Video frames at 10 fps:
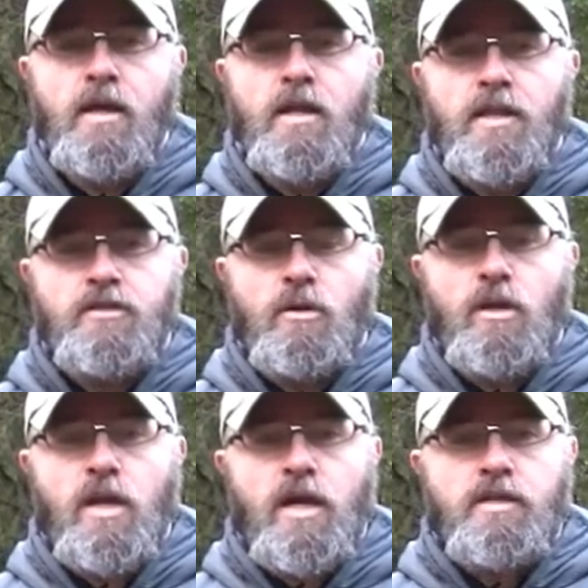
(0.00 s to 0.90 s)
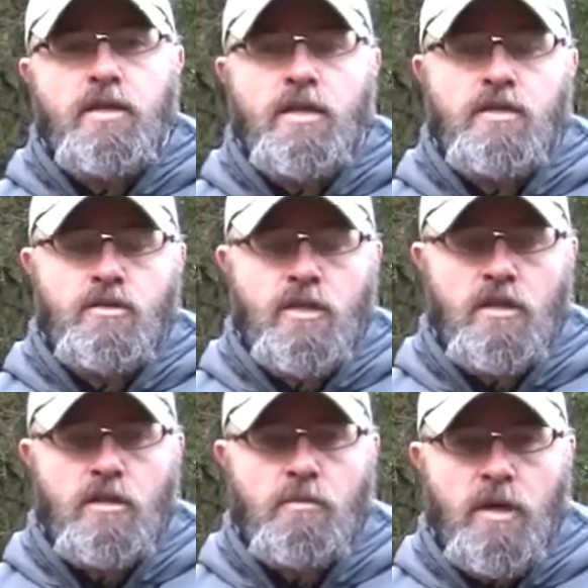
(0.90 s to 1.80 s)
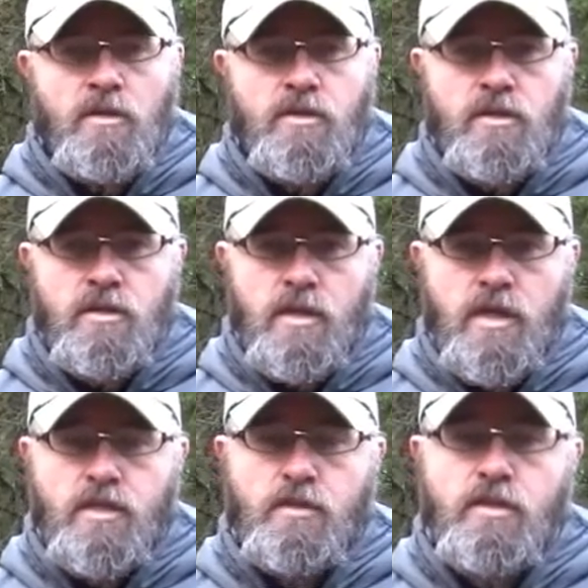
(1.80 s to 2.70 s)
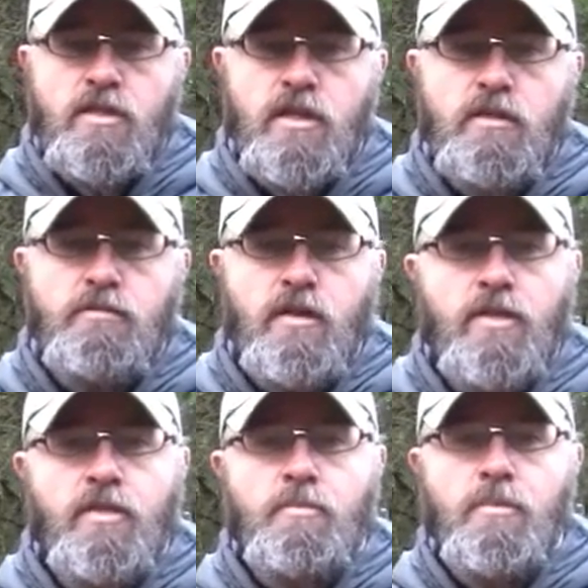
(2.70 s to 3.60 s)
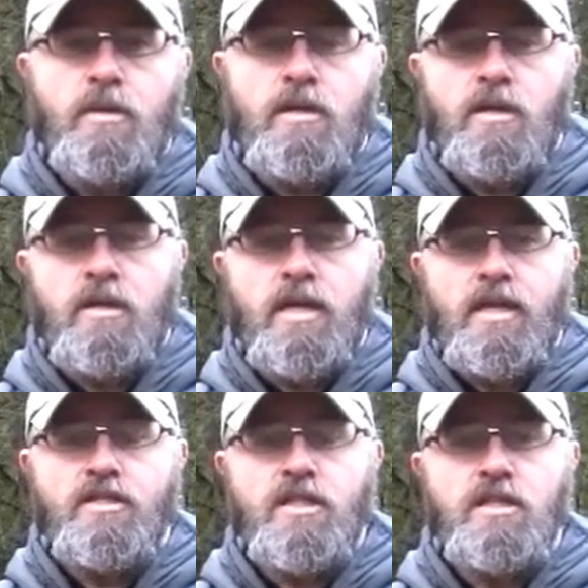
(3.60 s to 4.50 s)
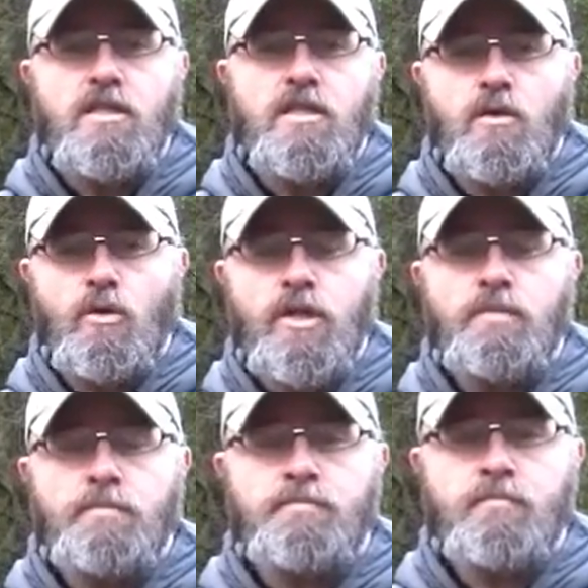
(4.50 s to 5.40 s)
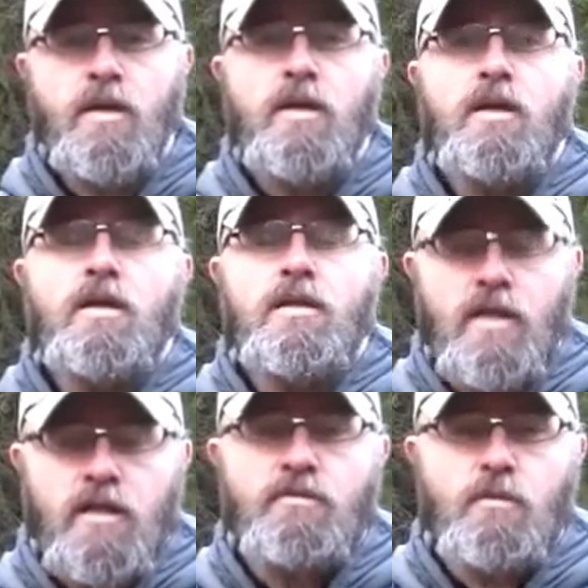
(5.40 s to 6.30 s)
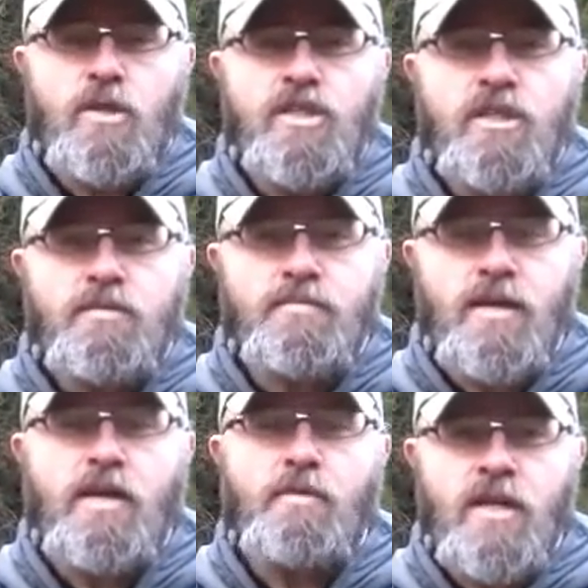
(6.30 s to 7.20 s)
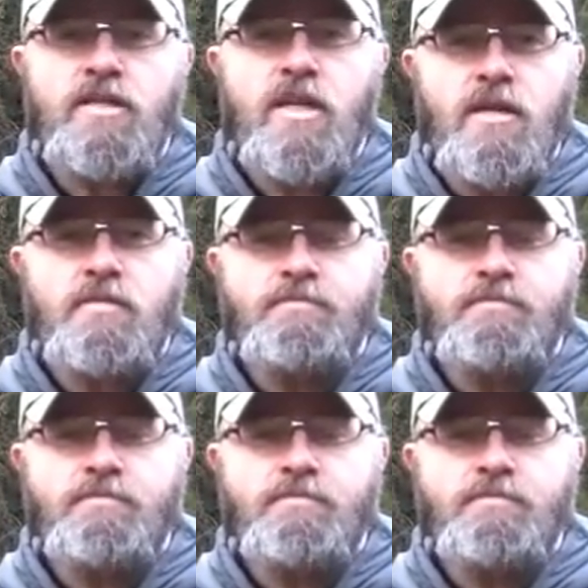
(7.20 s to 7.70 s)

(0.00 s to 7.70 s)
That's all I had to tell you about the Arcteryx Leaf Atom LT hoodie. Thank you for watching. Have a nice day.